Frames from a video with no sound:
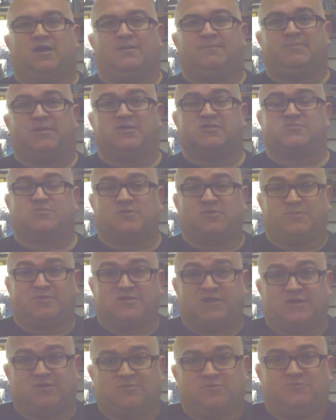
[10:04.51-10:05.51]
Basically, we're going to be
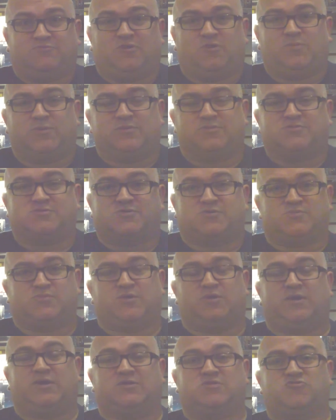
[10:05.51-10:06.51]
taking you on the road with us as we
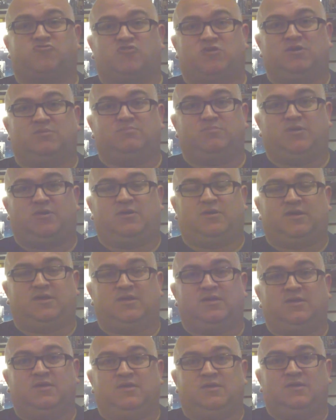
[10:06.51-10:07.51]
go out to try and buy
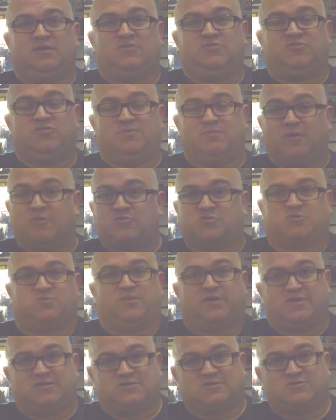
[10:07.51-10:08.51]
the most
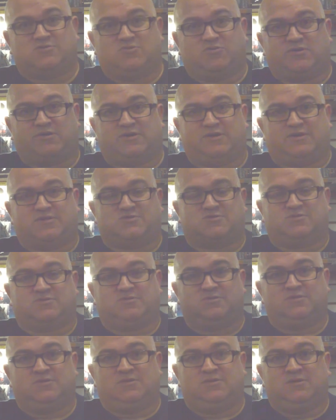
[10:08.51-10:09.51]
amazing toy collection
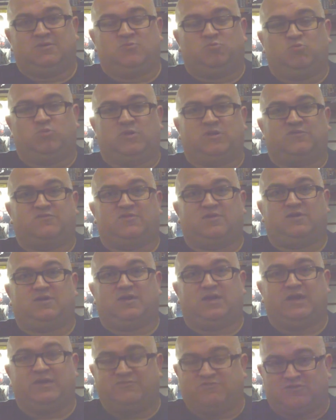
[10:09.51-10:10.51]
we have
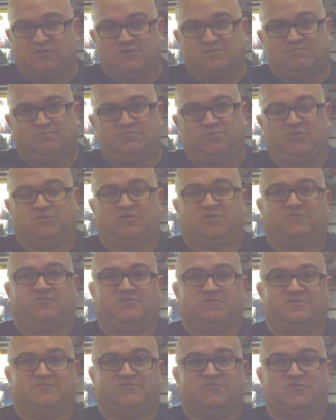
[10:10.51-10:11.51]
ever put an
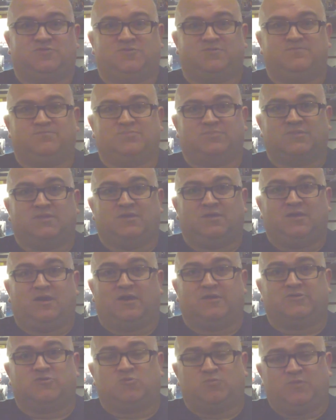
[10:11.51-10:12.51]
offer in for,
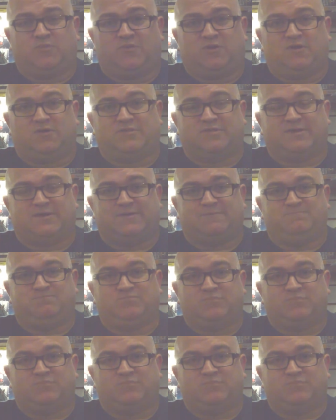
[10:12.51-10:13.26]
and you'll be part of that.